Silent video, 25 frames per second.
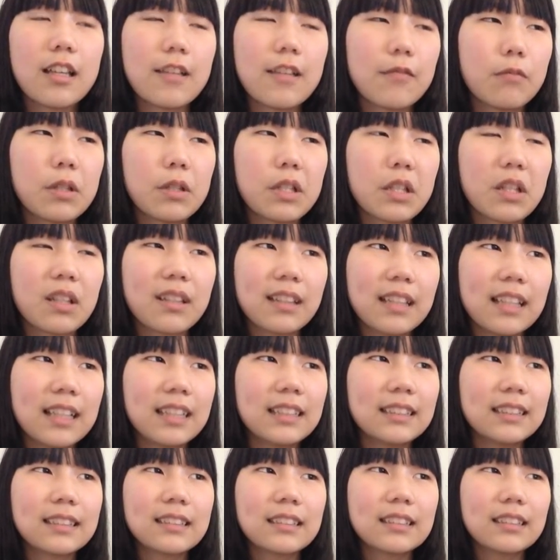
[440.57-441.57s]
which are
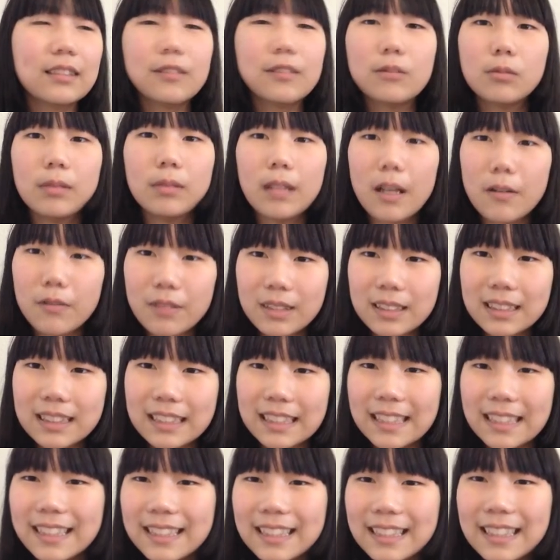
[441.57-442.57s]
things you never
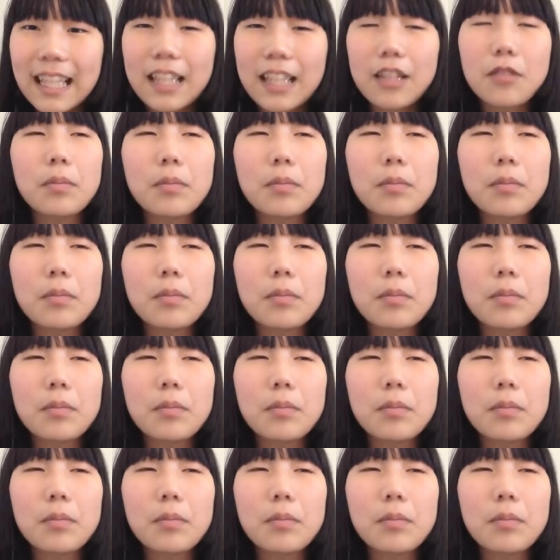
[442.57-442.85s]
see together,